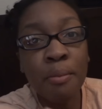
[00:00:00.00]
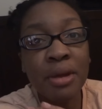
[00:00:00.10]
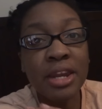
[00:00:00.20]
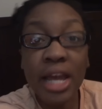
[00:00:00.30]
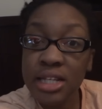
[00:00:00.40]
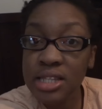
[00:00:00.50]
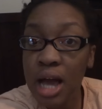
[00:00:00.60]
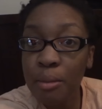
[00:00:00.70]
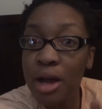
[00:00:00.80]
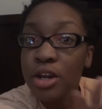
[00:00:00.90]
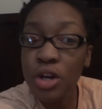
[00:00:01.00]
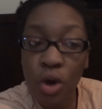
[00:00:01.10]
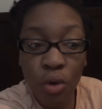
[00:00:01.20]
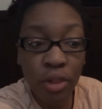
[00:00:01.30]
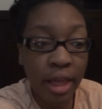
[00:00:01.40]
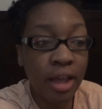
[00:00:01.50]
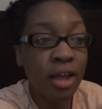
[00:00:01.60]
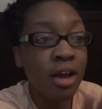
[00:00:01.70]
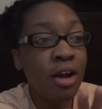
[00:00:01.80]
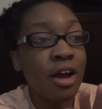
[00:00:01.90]
But next time I know like
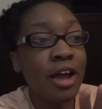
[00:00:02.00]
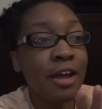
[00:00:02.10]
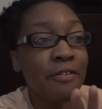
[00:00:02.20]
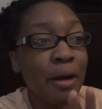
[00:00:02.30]
if